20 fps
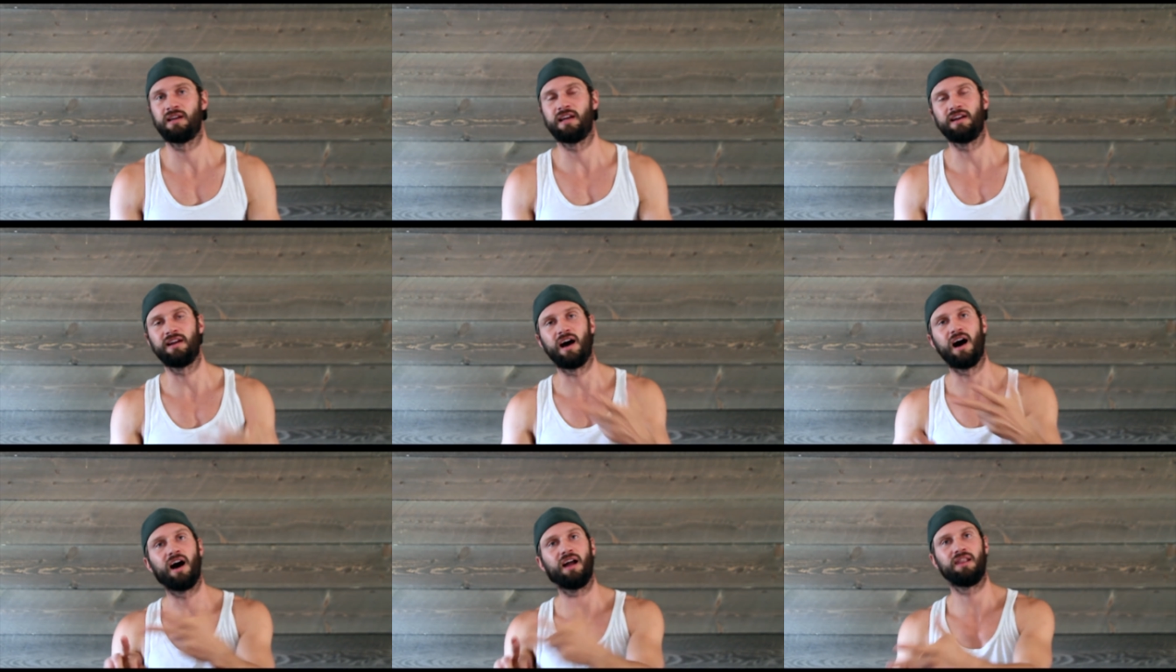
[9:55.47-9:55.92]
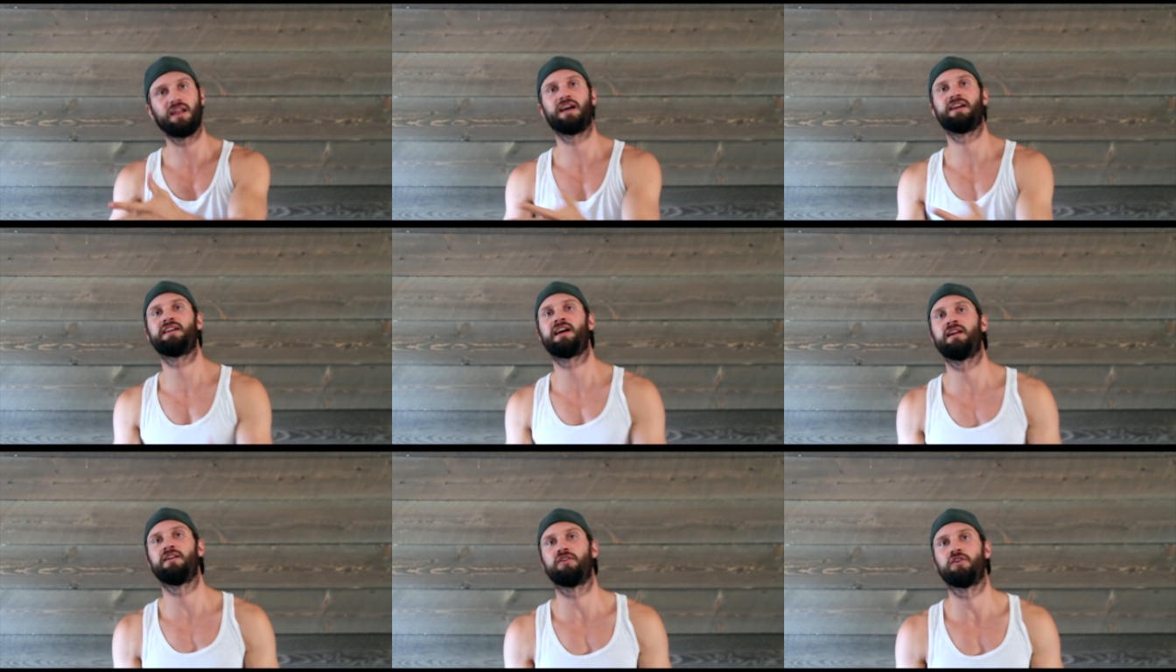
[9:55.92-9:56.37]
and an online
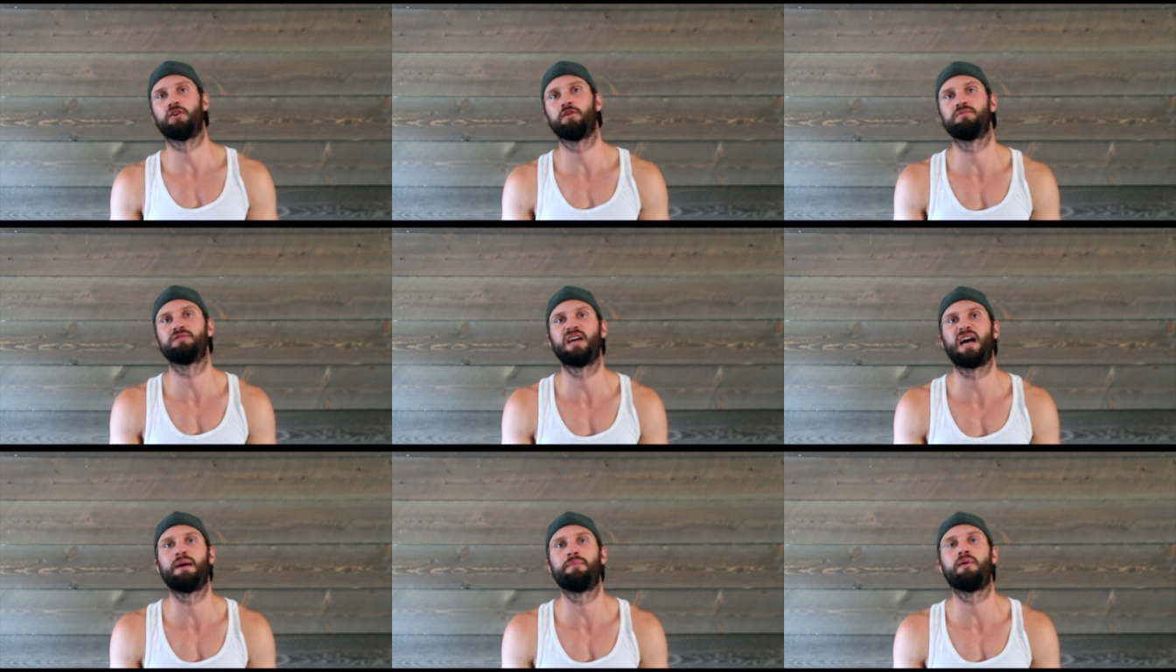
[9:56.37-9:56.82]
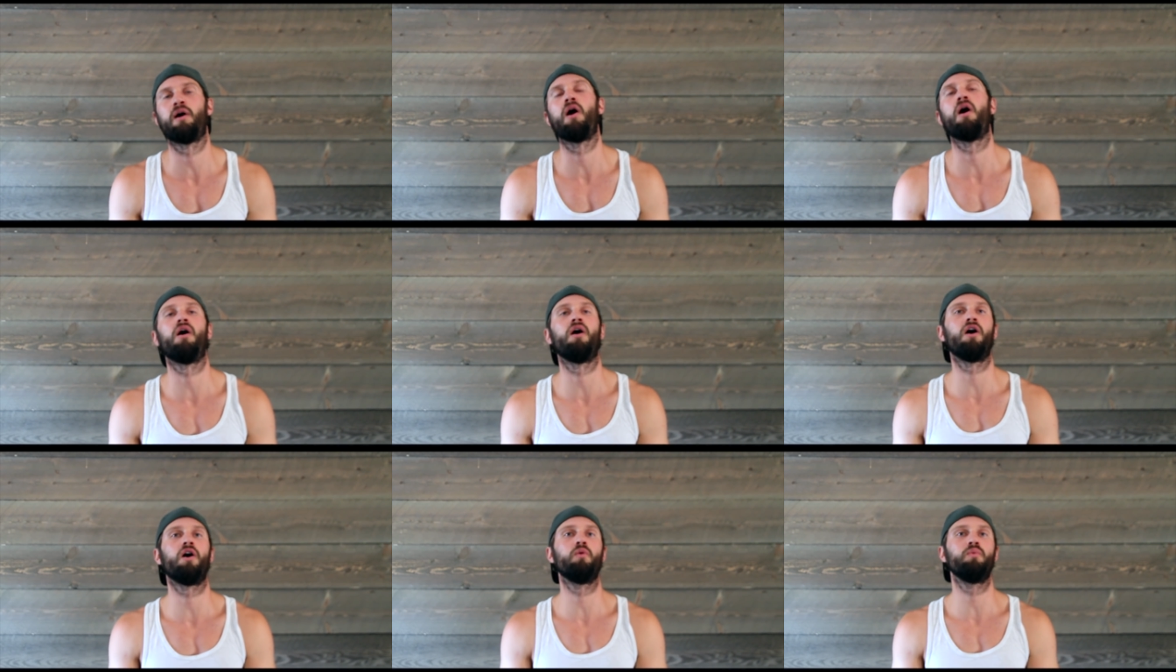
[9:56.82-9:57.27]
tonic herb shop,
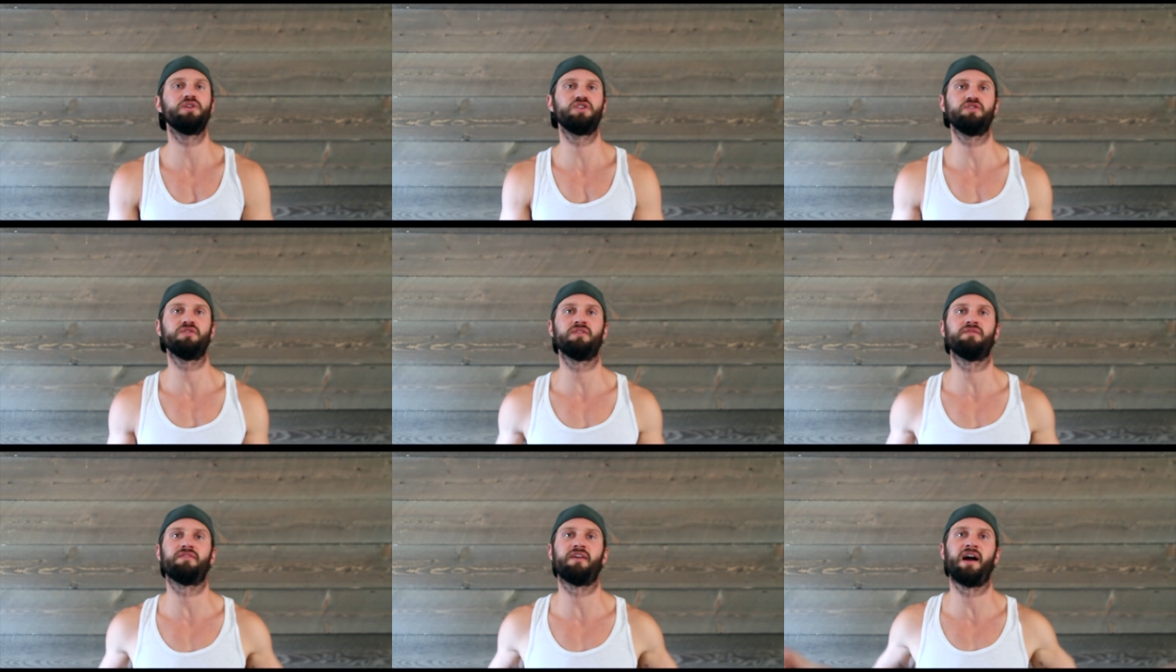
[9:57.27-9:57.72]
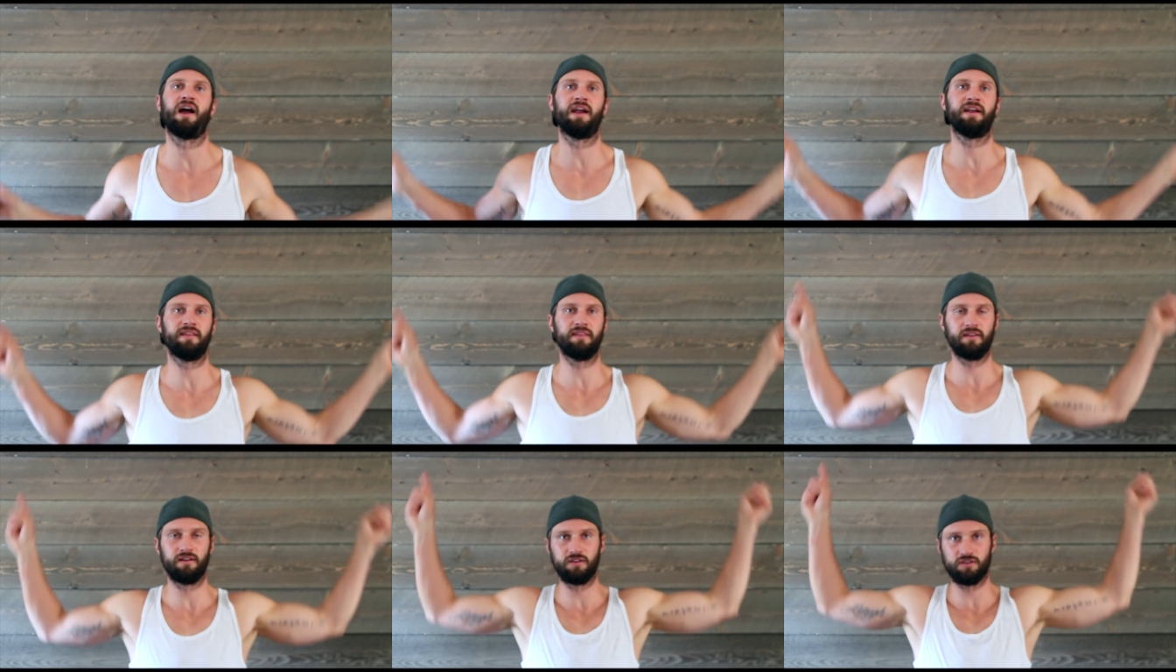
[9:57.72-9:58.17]
all which you can
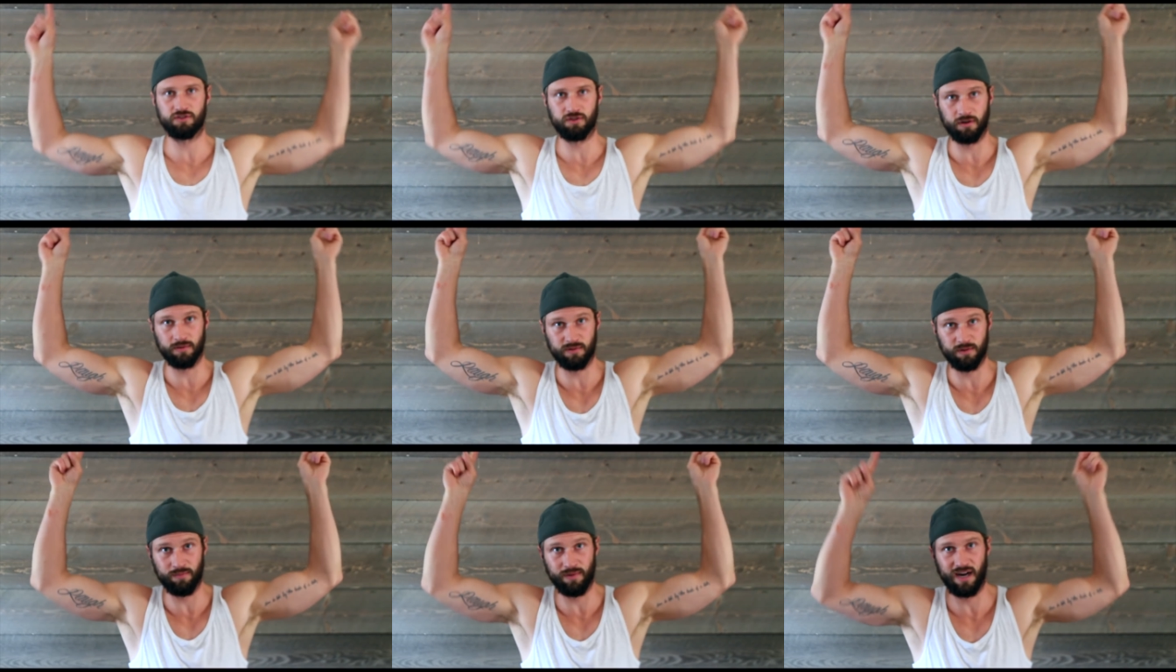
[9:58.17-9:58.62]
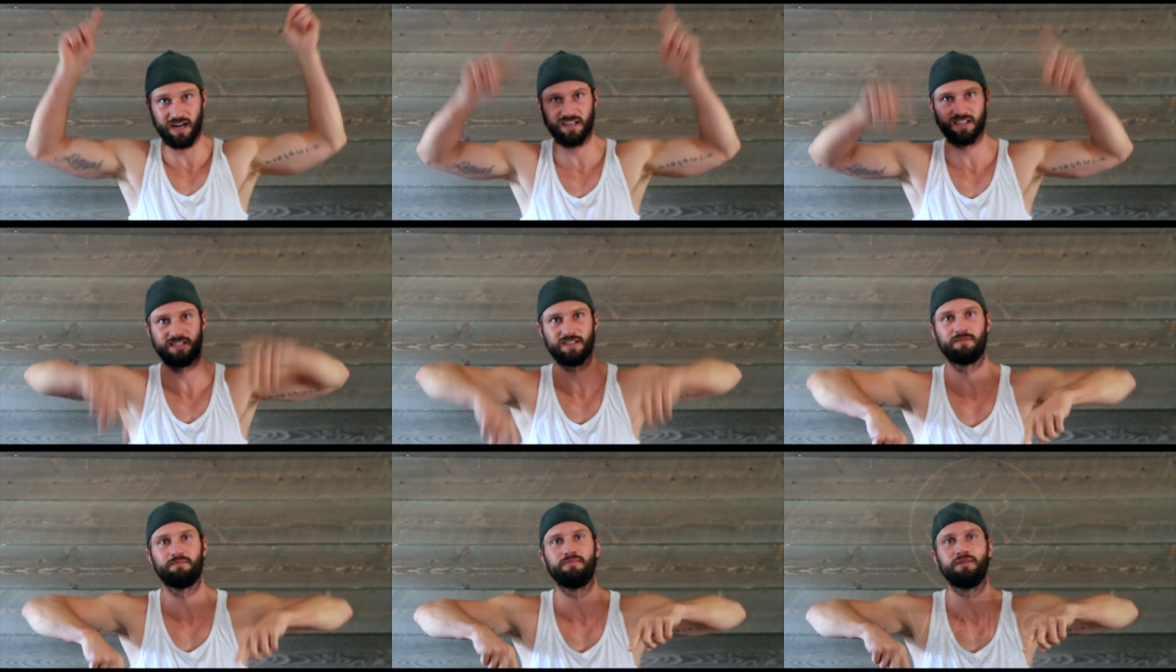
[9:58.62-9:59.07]
find in the description box